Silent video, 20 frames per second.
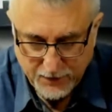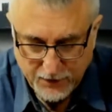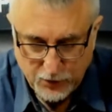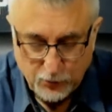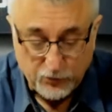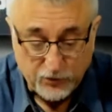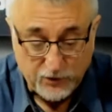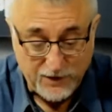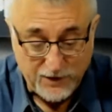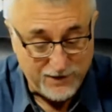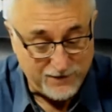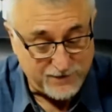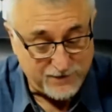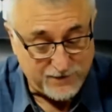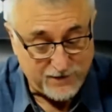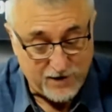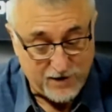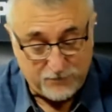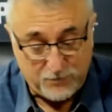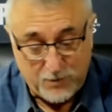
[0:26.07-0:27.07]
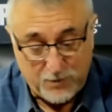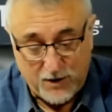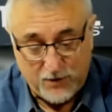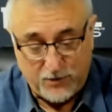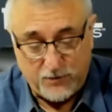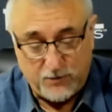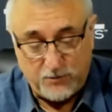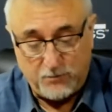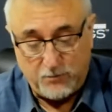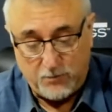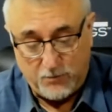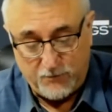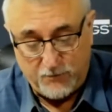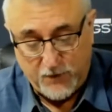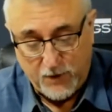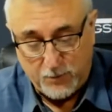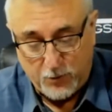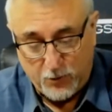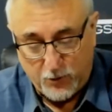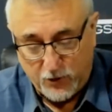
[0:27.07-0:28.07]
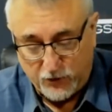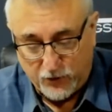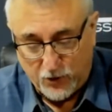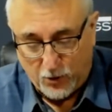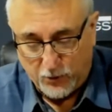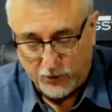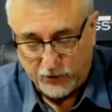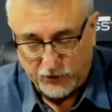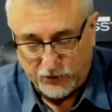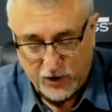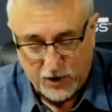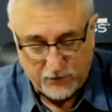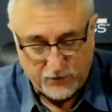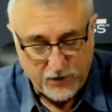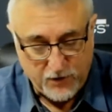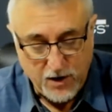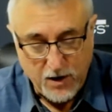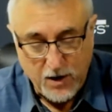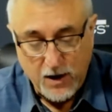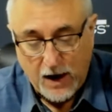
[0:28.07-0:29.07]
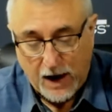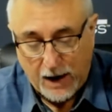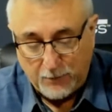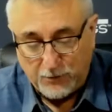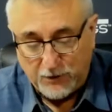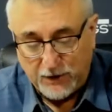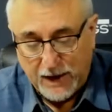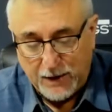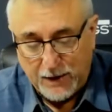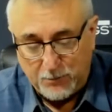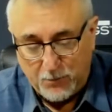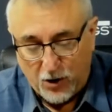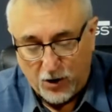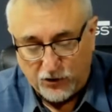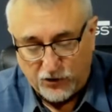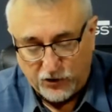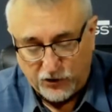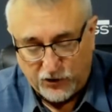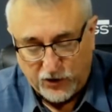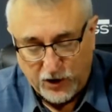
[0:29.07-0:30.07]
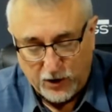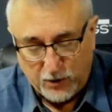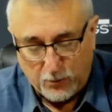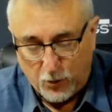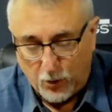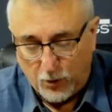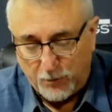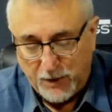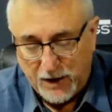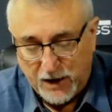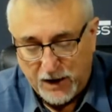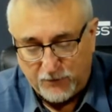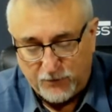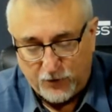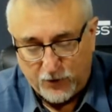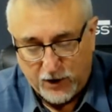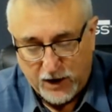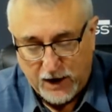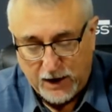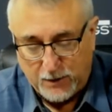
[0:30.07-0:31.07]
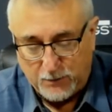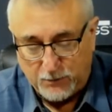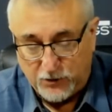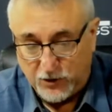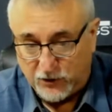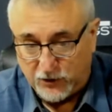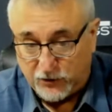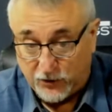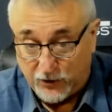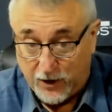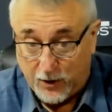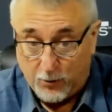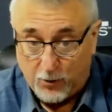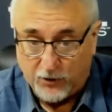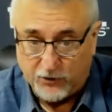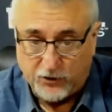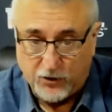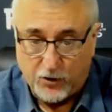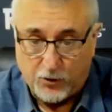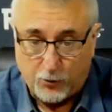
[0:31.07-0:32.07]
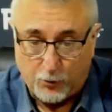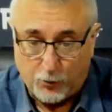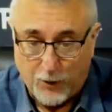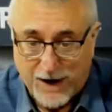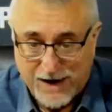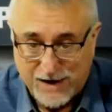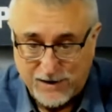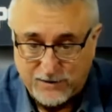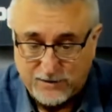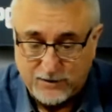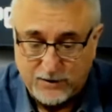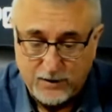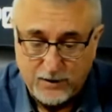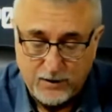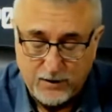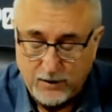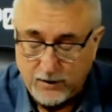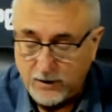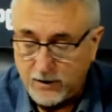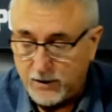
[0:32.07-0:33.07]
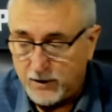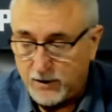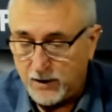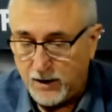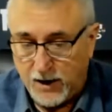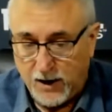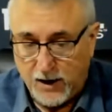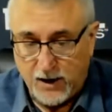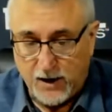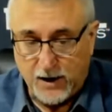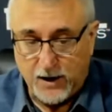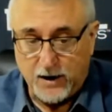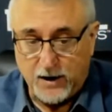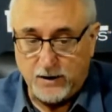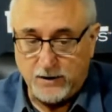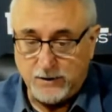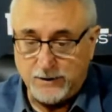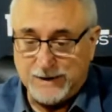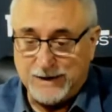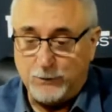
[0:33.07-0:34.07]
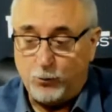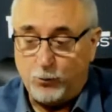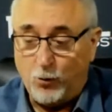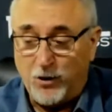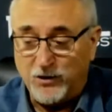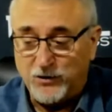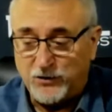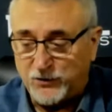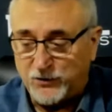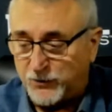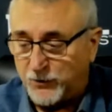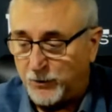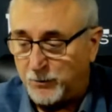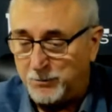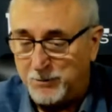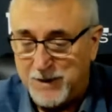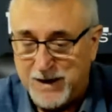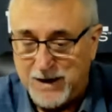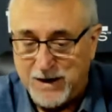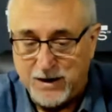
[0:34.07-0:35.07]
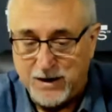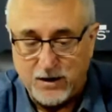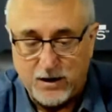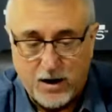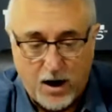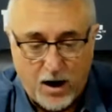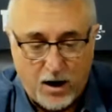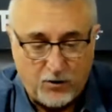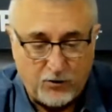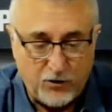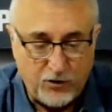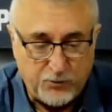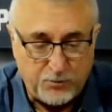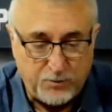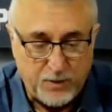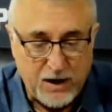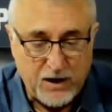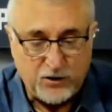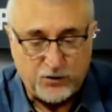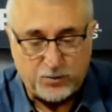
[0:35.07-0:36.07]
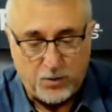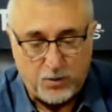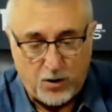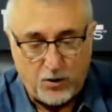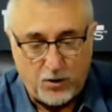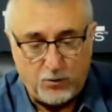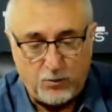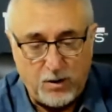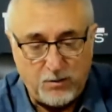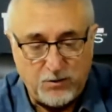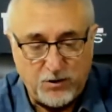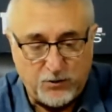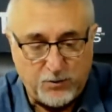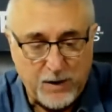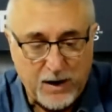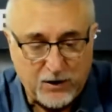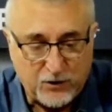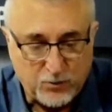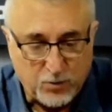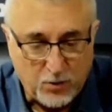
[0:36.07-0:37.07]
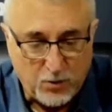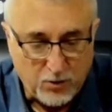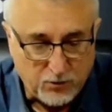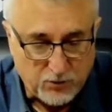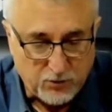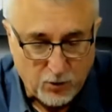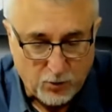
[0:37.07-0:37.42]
Usually it's a tough month. February is always tough. I'm glad March is here. More meaningful games. Yesterday wasn't great. It was for me in college baseball and women's basketball.